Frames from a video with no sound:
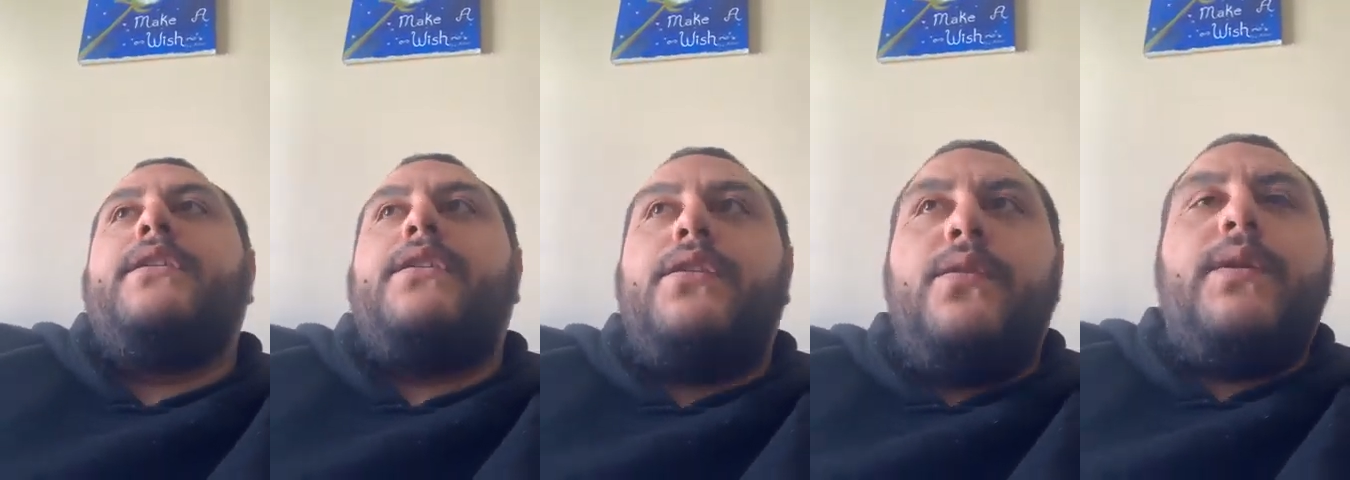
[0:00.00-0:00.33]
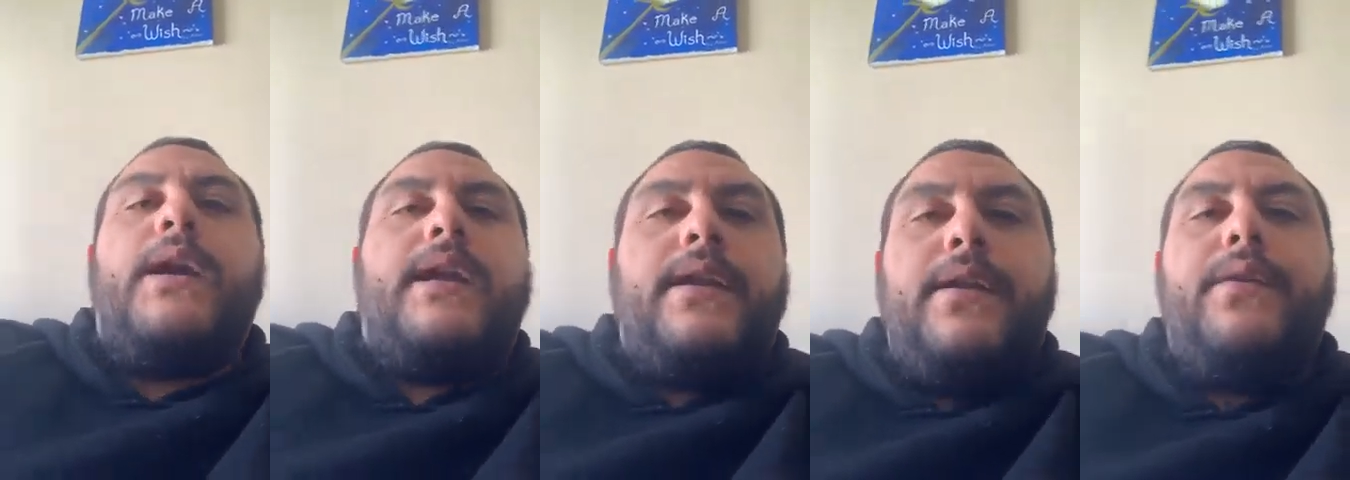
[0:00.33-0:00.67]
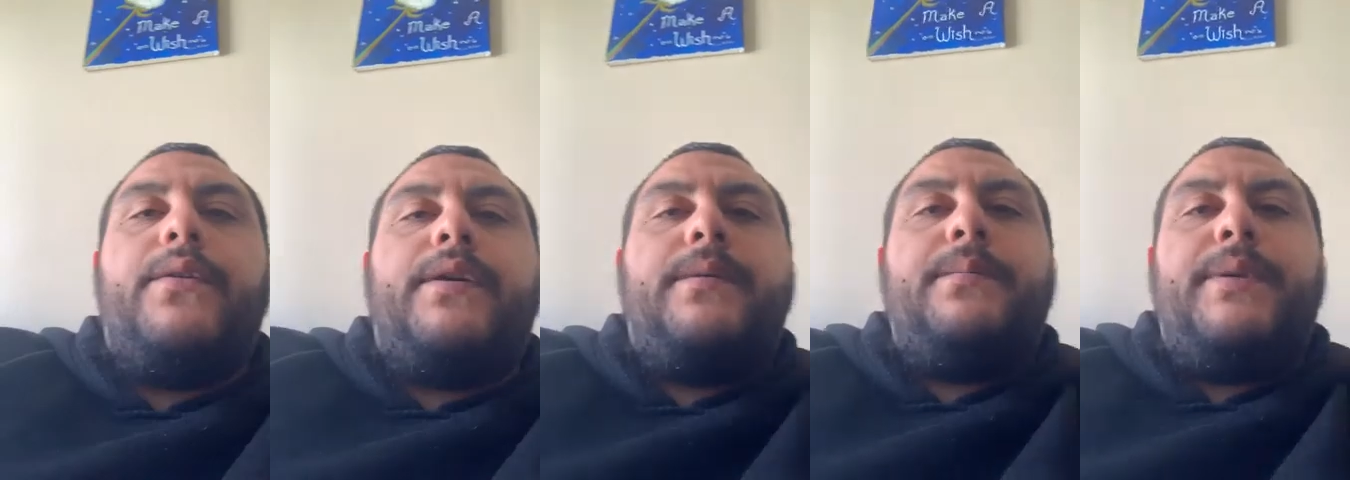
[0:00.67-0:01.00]
You got to
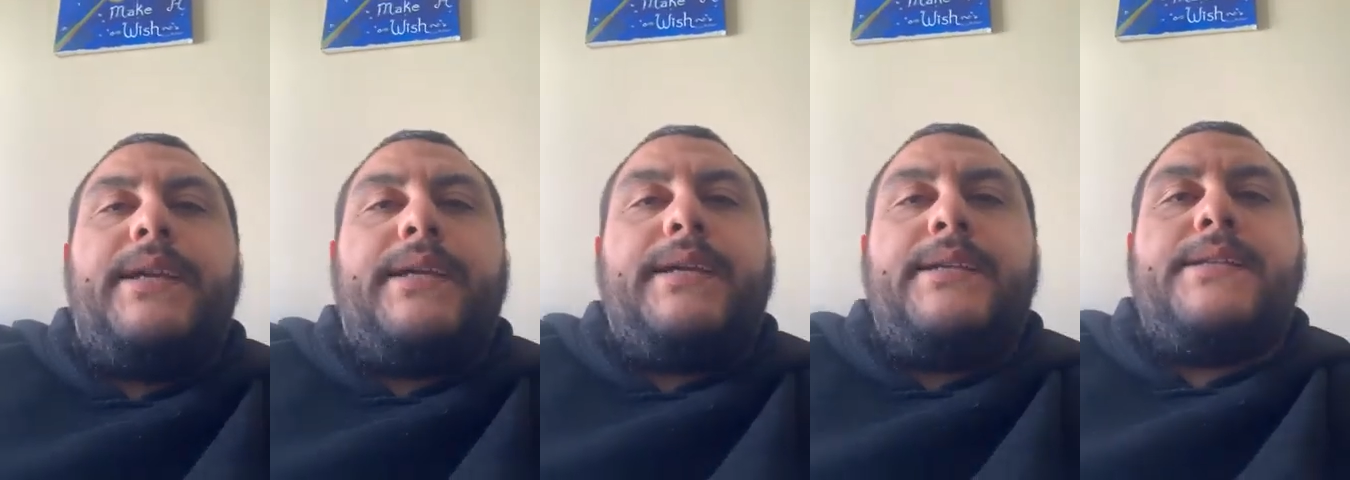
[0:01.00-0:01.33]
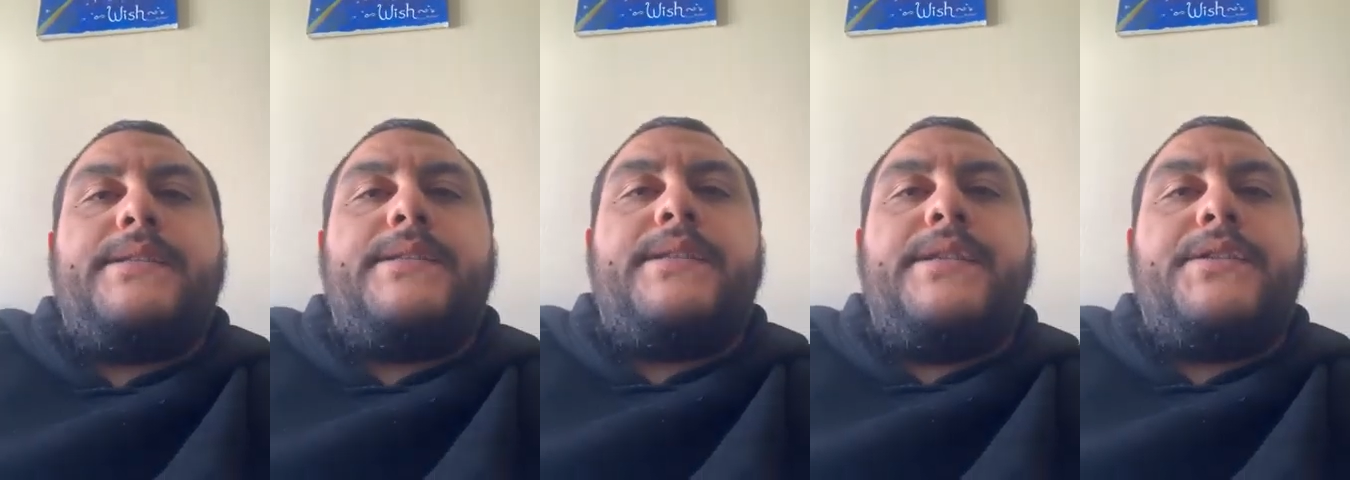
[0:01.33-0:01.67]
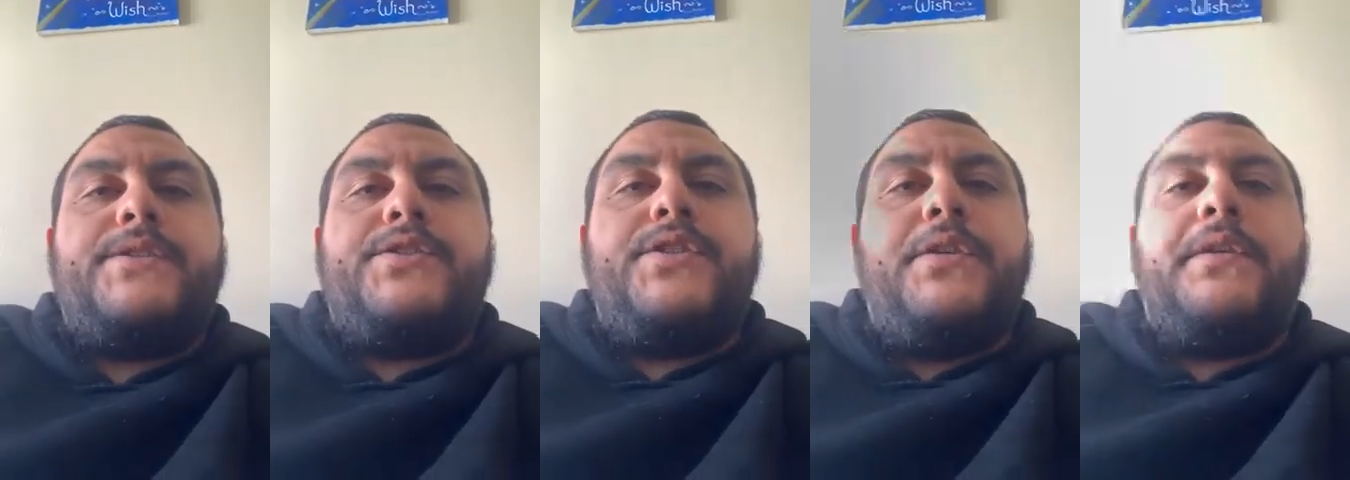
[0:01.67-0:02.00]
do it because
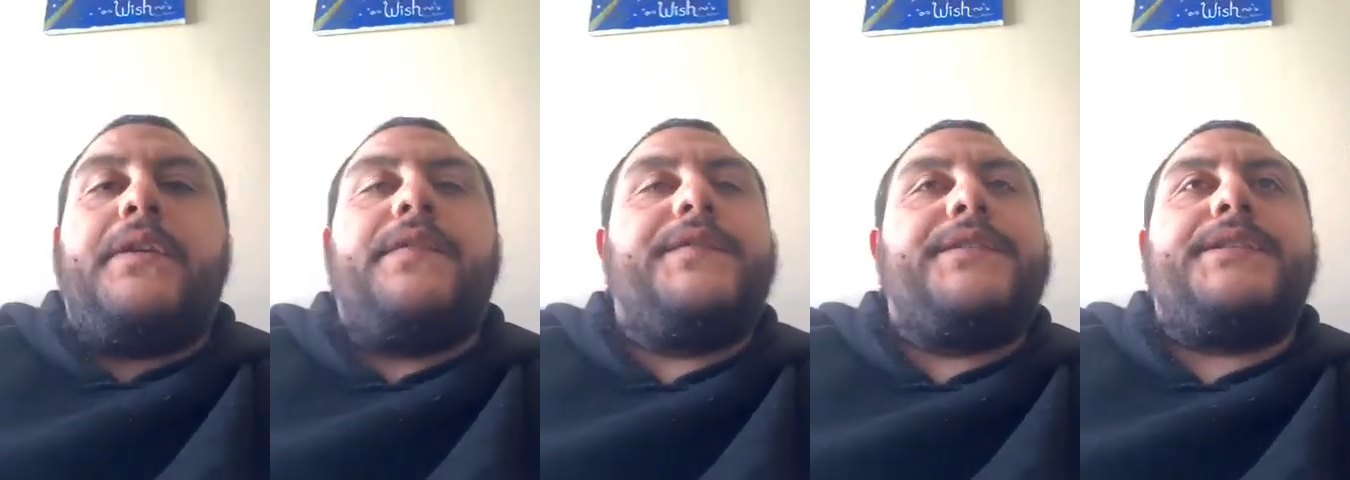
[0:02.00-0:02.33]
this joke of